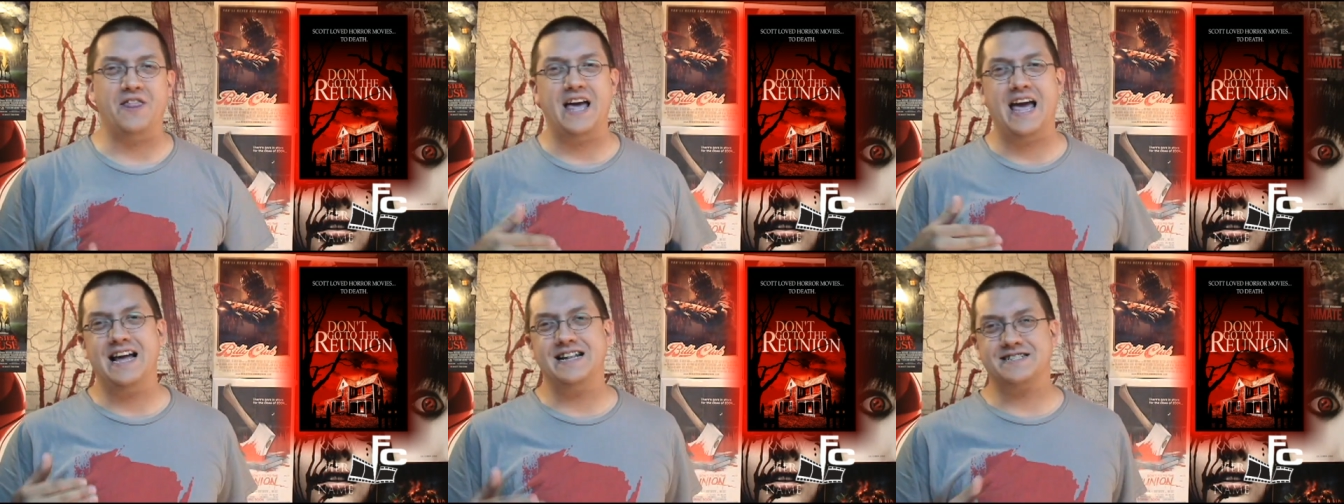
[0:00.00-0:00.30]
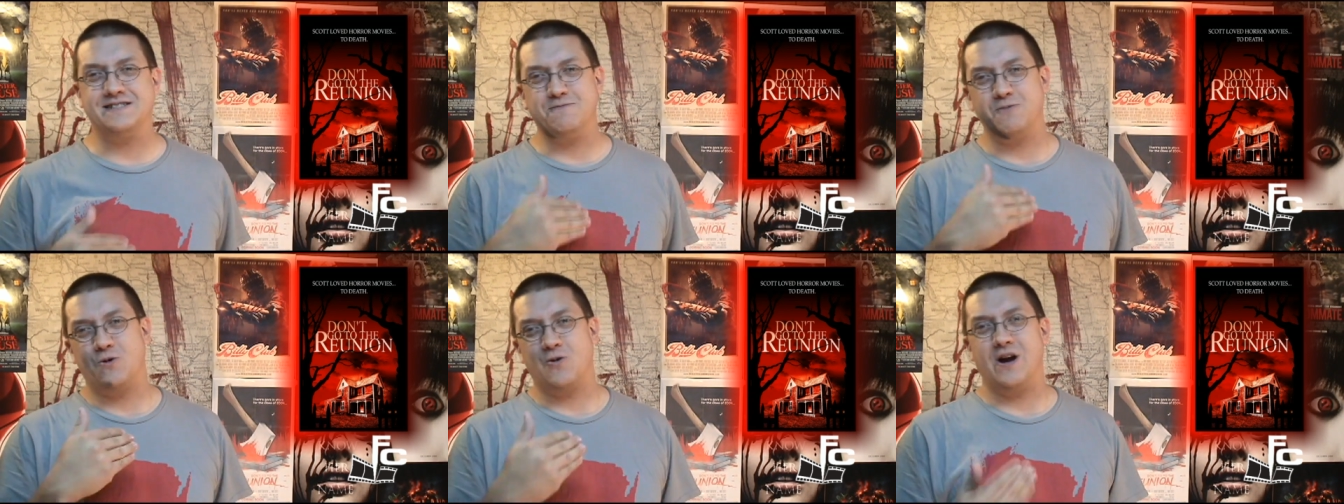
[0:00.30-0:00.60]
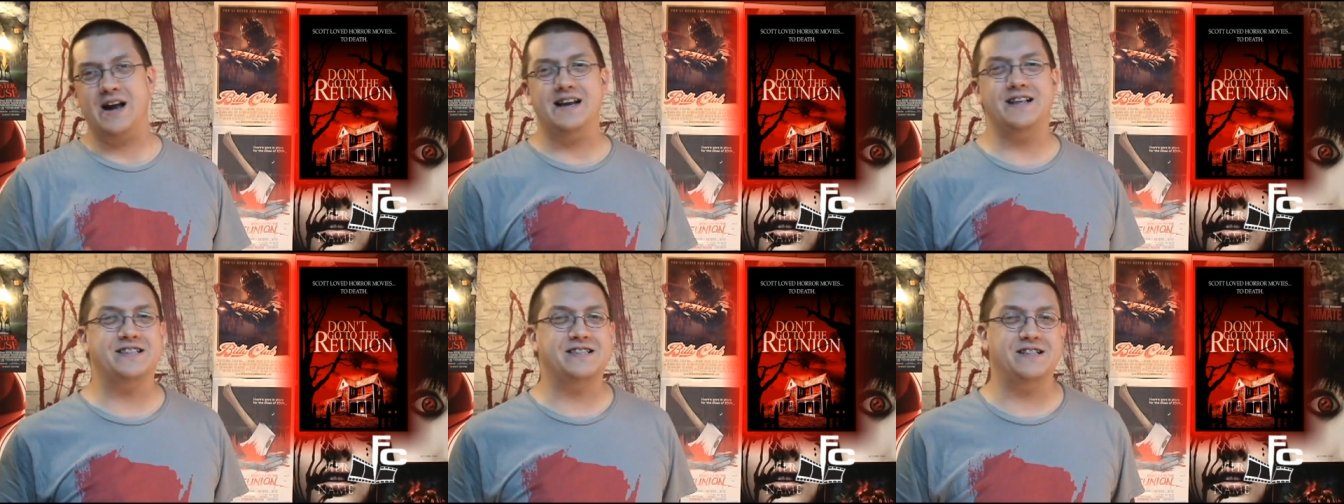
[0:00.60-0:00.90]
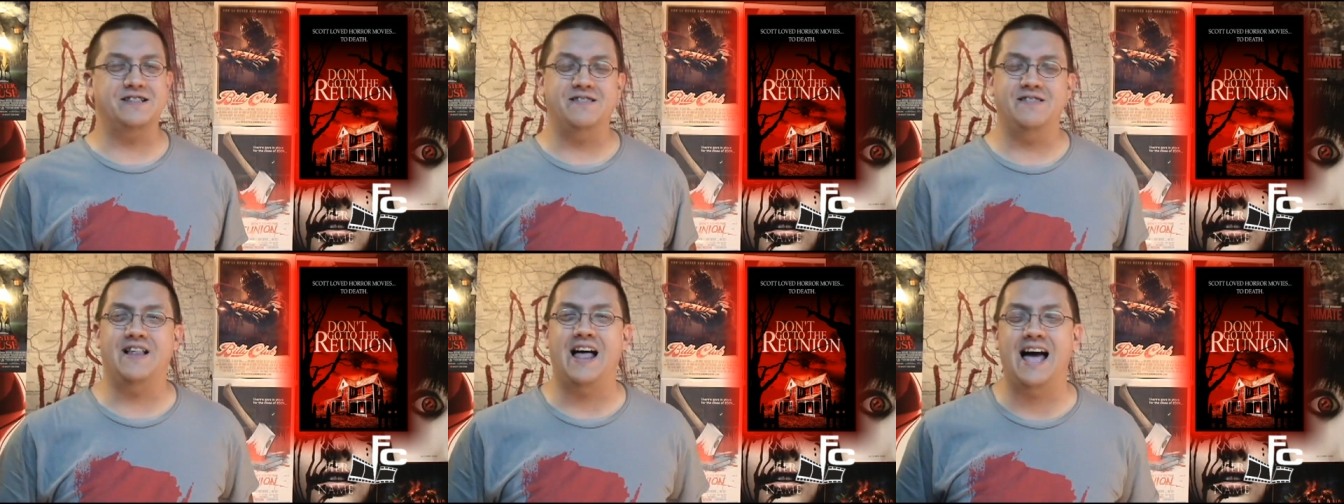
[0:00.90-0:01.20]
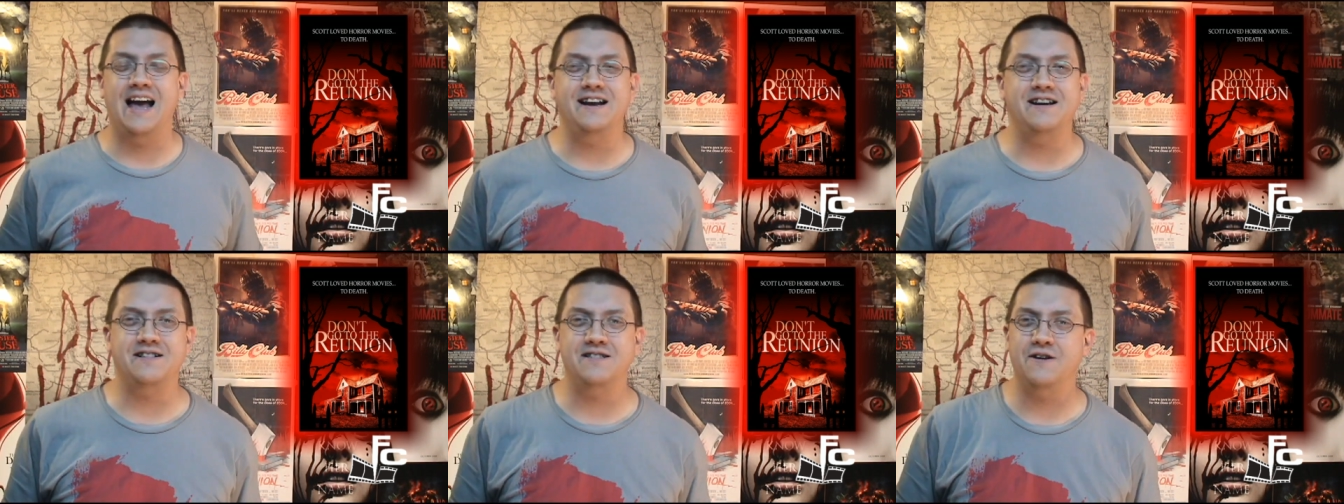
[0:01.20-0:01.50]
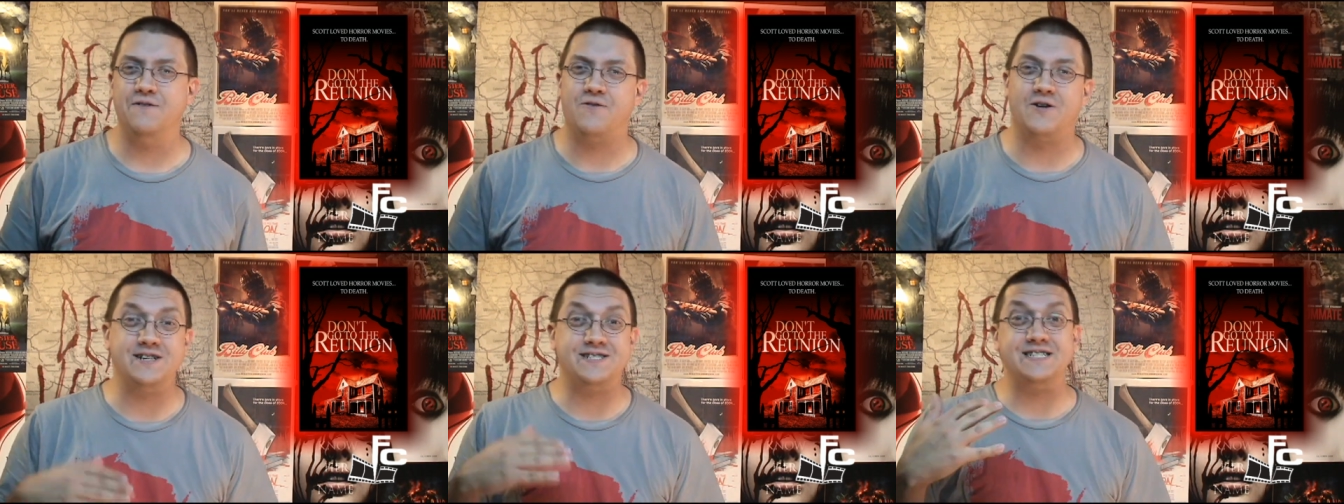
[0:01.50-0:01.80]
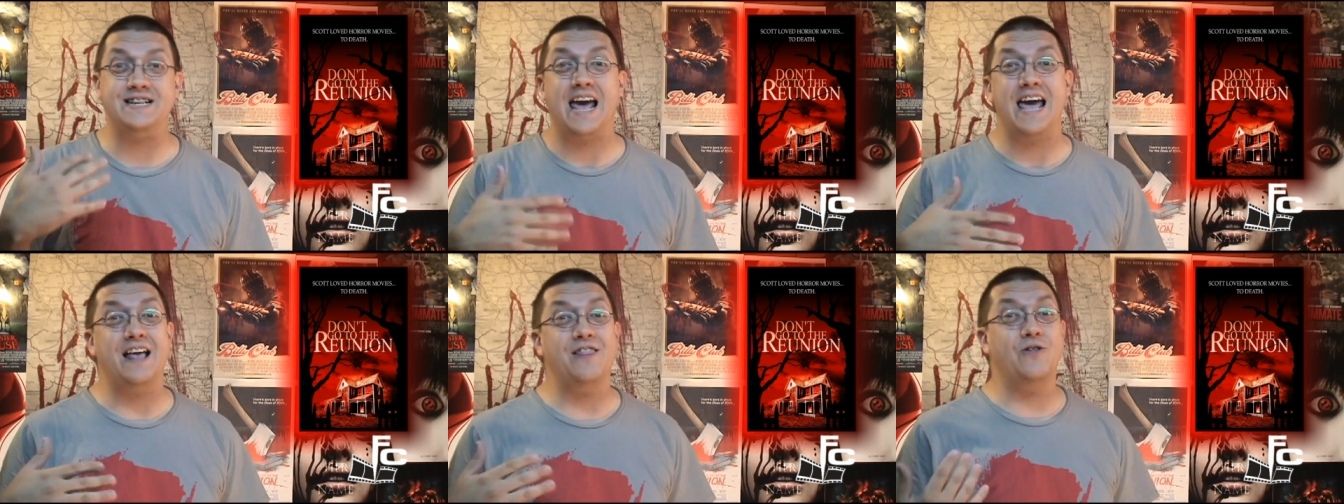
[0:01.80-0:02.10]
They had some great line deliveries
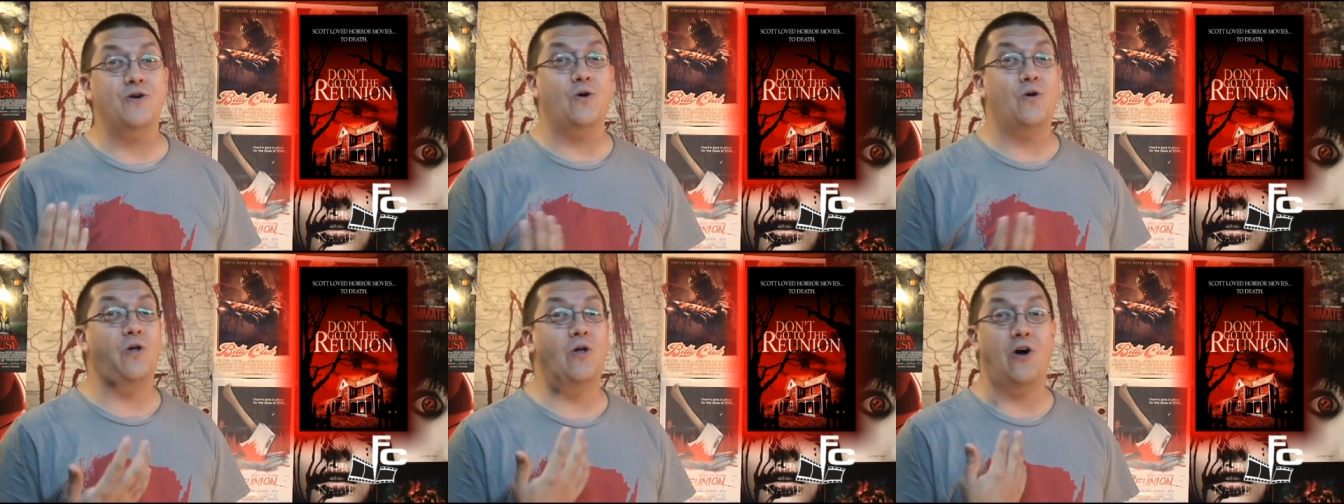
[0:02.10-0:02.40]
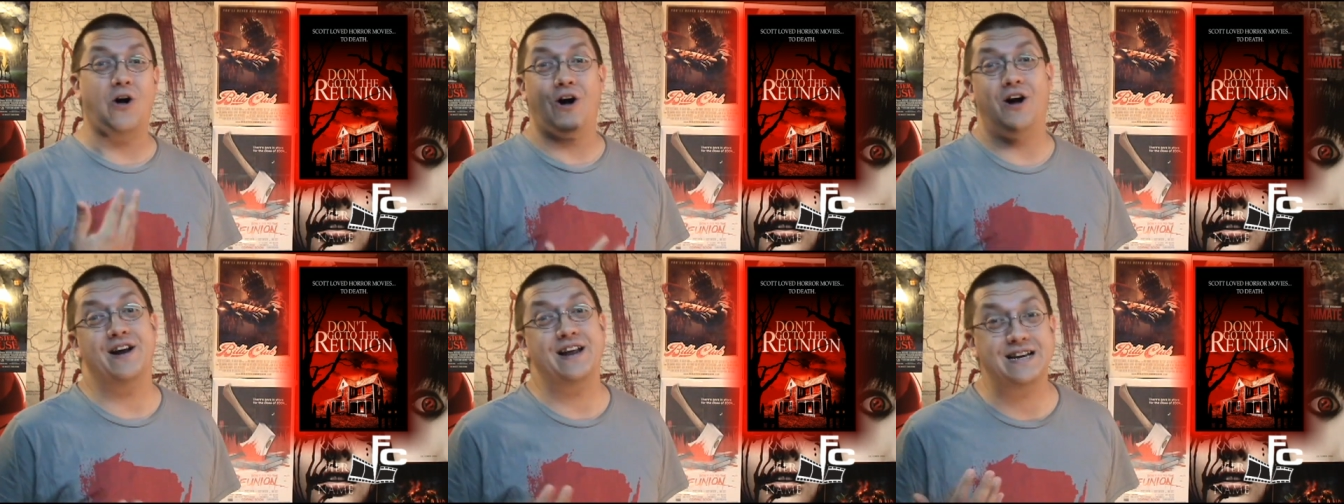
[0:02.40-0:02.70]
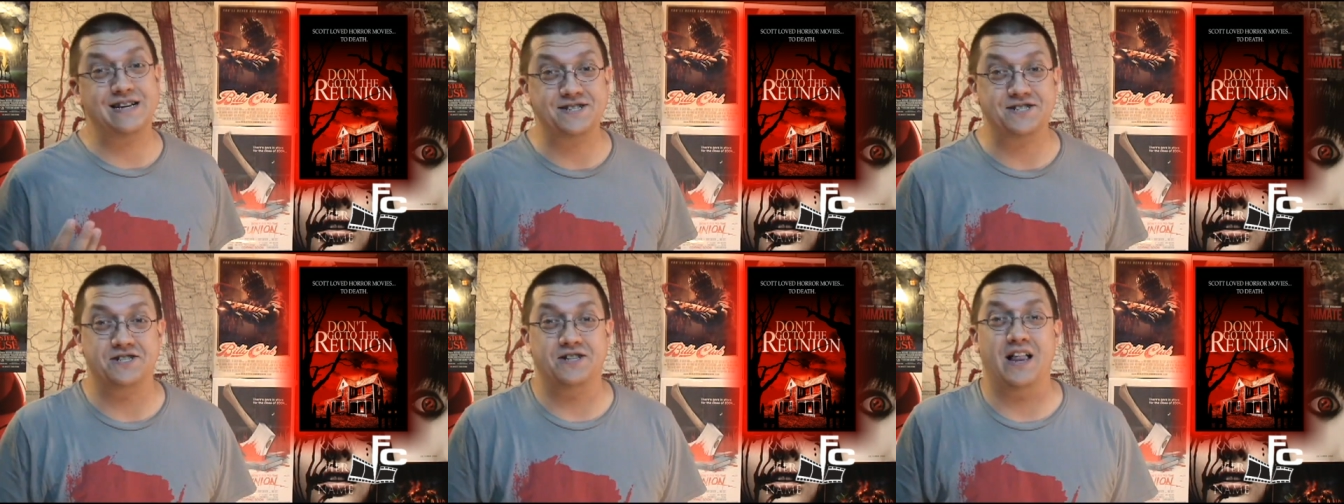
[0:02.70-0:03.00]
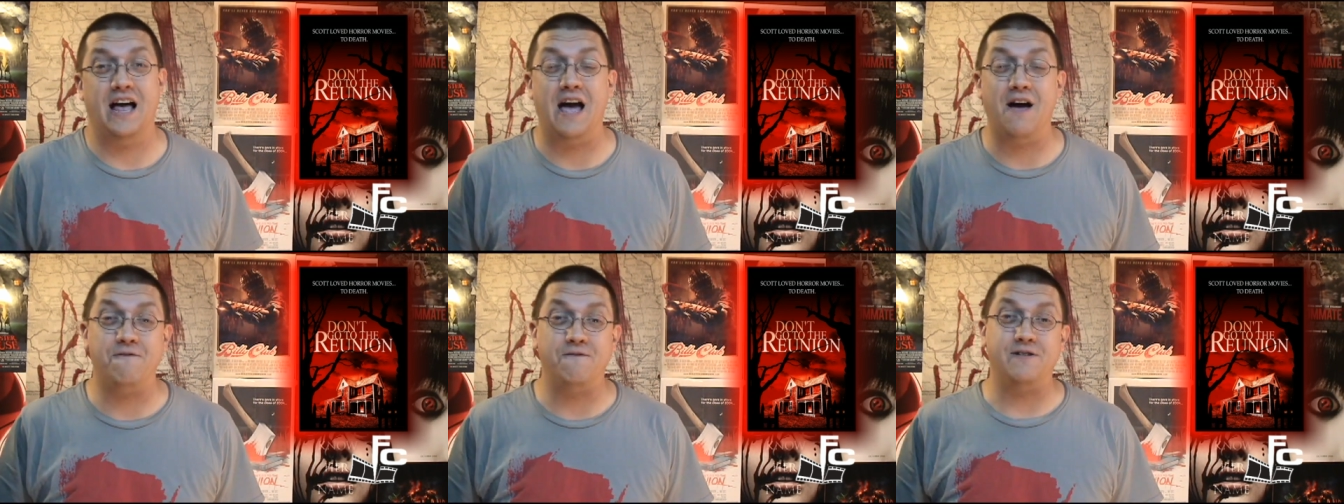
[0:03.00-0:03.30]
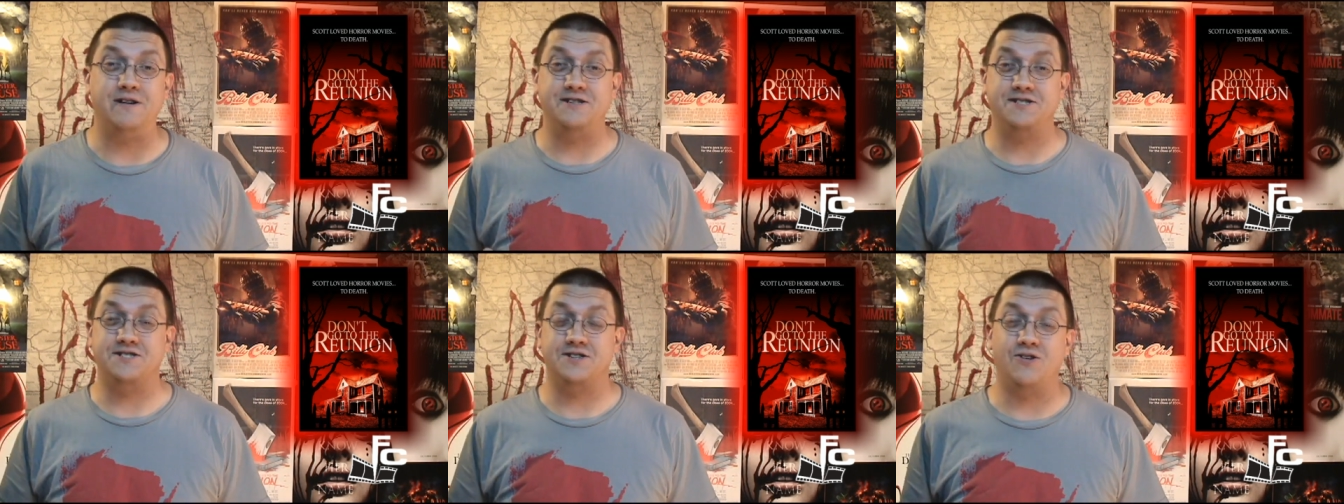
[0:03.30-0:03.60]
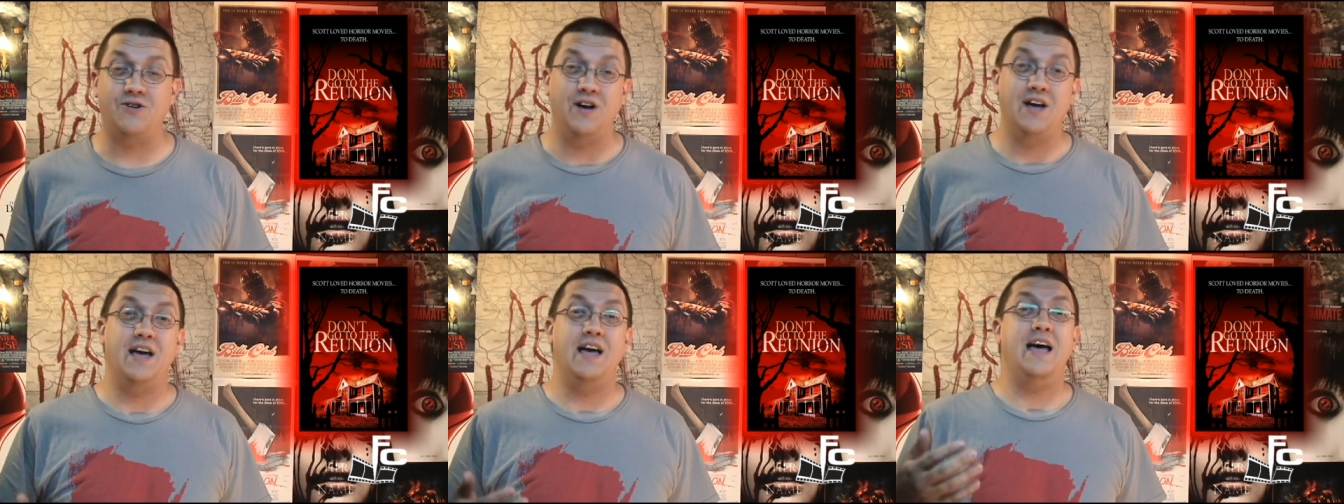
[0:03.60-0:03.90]
and had the whole audience laughing. So